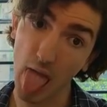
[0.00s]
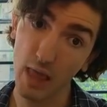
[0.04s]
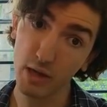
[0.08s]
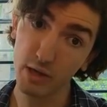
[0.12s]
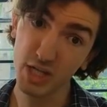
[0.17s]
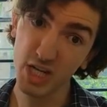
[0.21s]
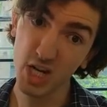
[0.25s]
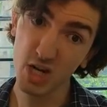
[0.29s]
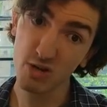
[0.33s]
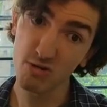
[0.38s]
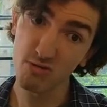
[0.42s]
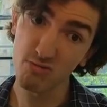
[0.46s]

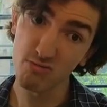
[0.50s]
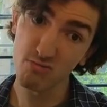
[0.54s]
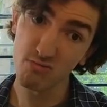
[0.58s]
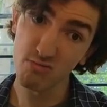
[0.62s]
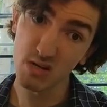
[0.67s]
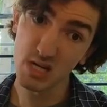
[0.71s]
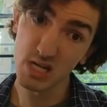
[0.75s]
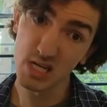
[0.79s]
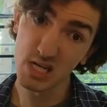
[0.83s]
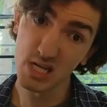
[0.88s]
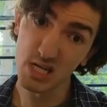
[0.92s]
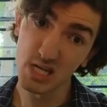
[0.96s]
you
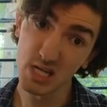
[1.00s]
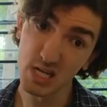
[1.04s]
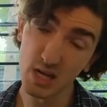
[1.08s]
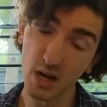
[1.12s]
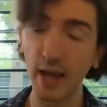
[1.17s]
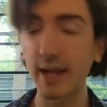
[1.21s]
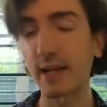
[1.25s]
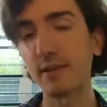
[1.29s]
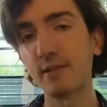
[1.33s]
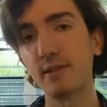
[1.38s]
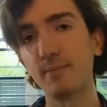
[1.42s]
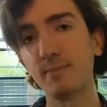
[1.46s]
know, uh,
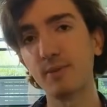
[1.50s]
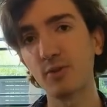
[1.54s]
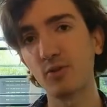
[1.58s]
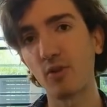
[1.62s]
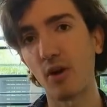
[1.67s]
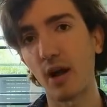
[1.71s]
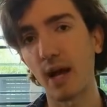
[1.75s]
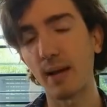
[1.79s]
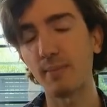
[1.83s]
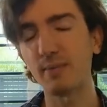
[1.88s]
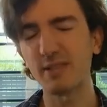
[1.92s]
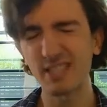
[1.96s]
like and
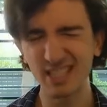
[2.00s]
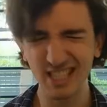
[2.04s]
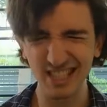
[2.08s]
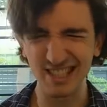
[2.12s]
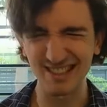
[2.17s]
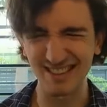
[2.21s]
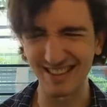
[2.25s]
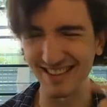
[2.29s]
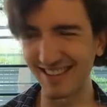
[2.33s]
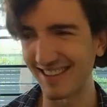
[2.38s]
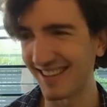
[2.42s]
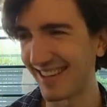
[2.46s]
subscribe, you know.